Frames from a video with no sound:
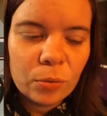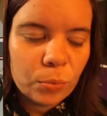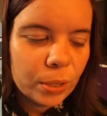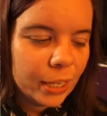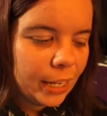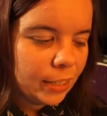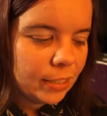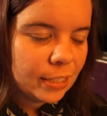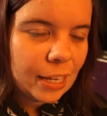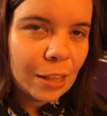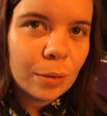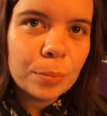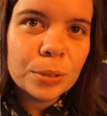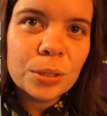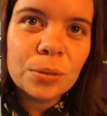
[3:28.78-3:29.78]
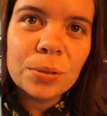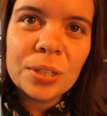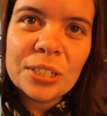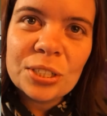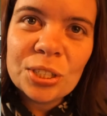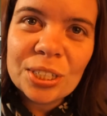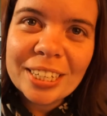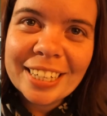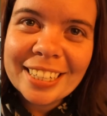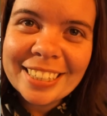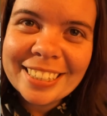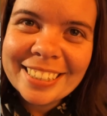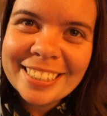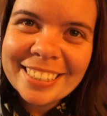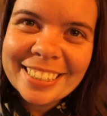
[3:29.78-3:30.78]
We had celebratory
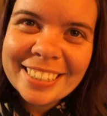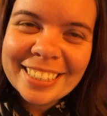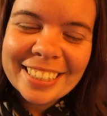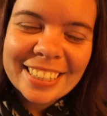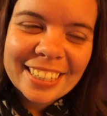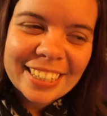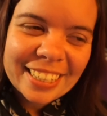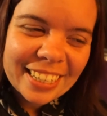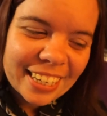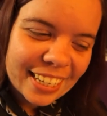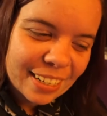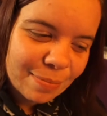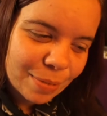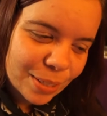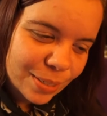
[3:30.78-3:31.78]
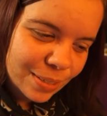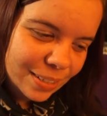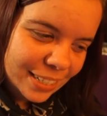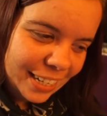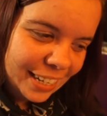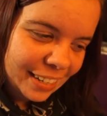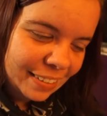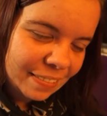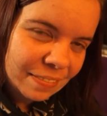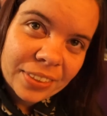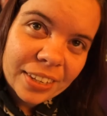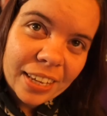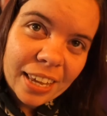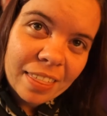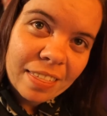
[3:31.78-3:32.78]
chicken in Missoula,
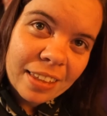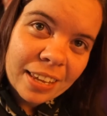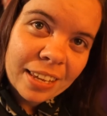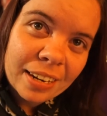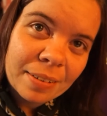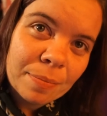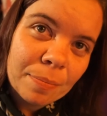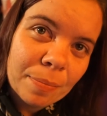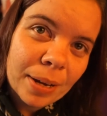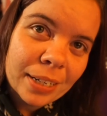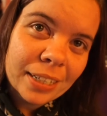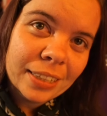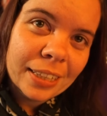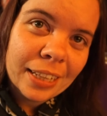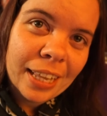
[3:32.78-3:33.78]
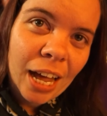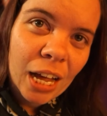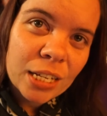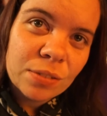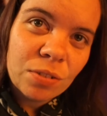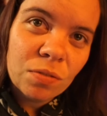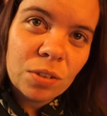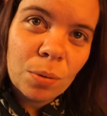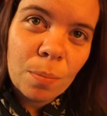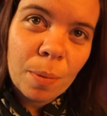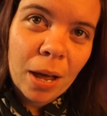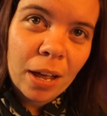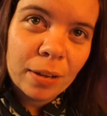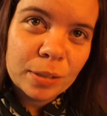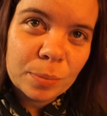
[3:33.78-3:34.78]
and then made it the last fifty
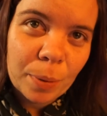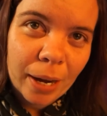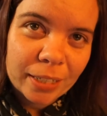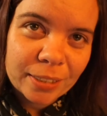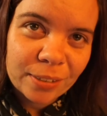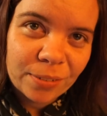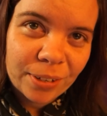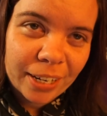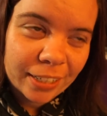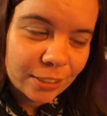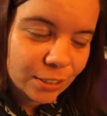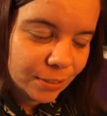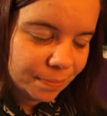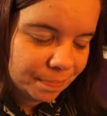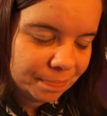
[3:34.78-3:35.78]
miles back to the ranch.